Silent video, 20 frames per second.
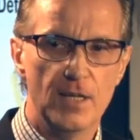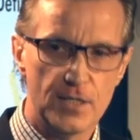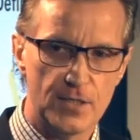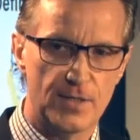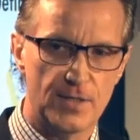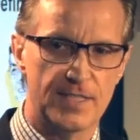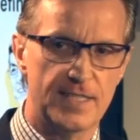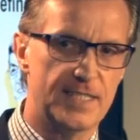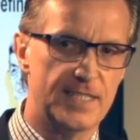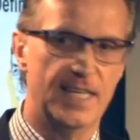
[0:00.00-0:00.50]

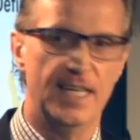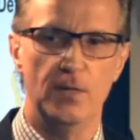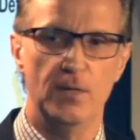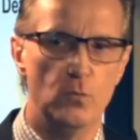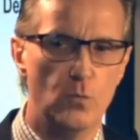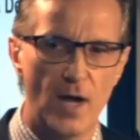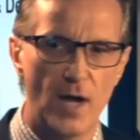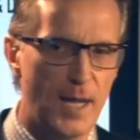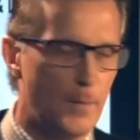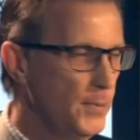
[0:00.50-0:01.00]
So as I say,
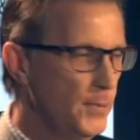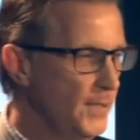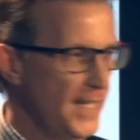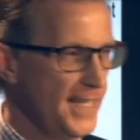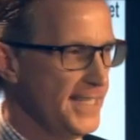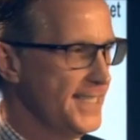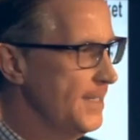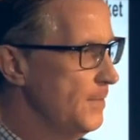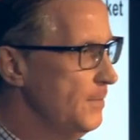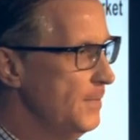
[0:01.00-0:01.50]
why
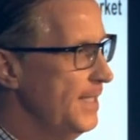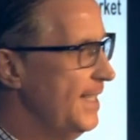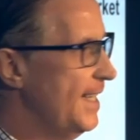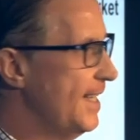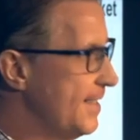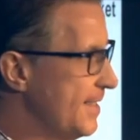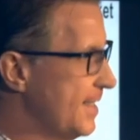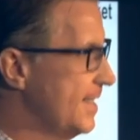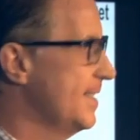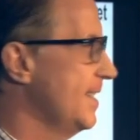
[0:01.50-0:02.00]
play somebody
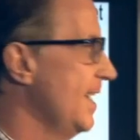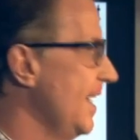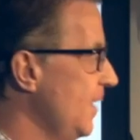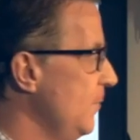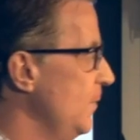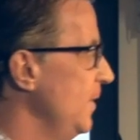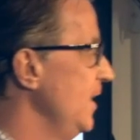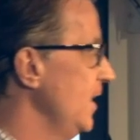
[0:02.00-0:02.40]
else's game